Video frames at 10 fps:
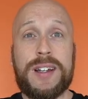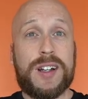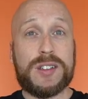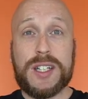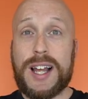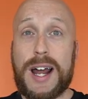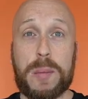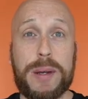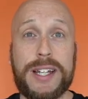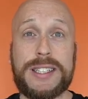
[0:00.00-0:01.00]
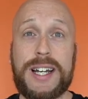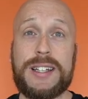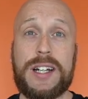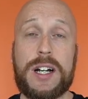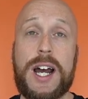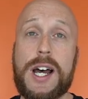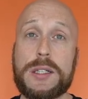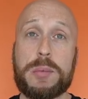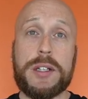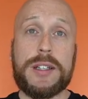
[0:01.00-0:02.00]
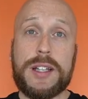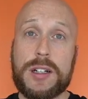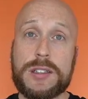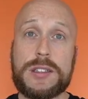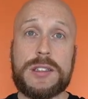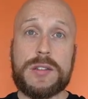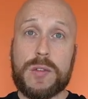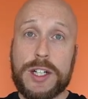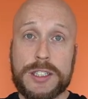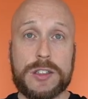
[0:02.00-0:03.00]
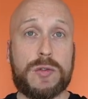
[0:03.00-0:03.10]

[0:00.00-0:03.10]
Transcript: there's a lot of baits out there guys but there's reasons